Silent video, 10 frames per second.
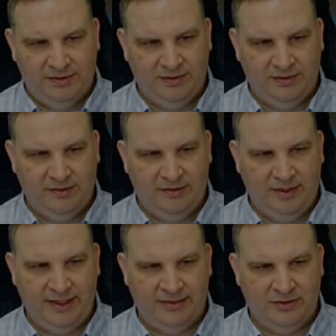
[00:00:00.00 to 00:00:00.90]
All
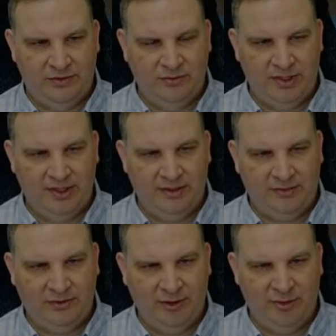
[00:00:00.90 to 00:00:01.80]
right, don't get a
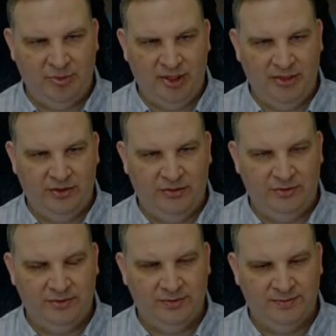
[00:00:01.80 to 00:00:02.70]
turn, Bindo.
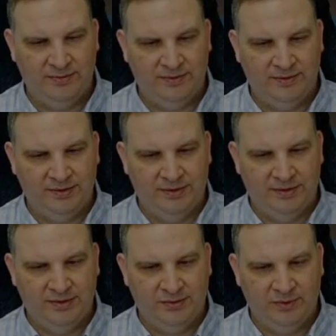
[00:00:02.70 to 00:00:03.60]

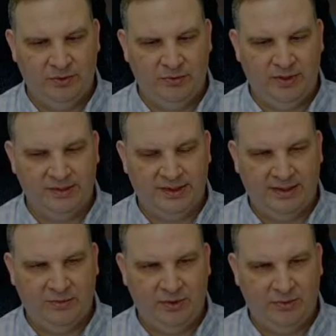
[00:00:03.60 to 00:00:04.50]
We don't want
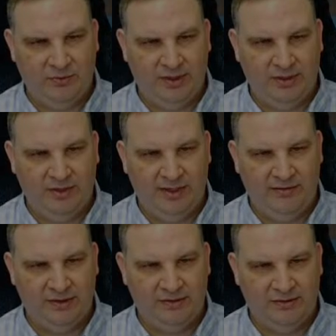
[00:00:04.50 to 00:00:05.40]
that. We don't want you
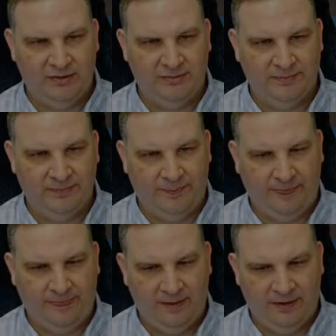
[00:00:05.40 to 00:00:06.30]
having a turn.
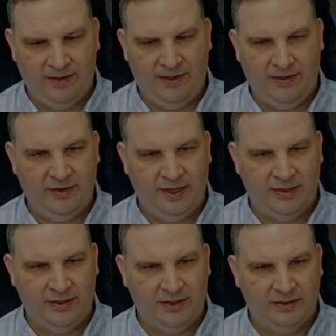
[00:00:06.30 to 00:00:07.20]
All right, now you're not
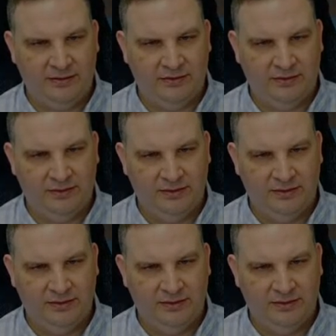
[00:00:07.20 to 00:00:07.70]
going to get a turn.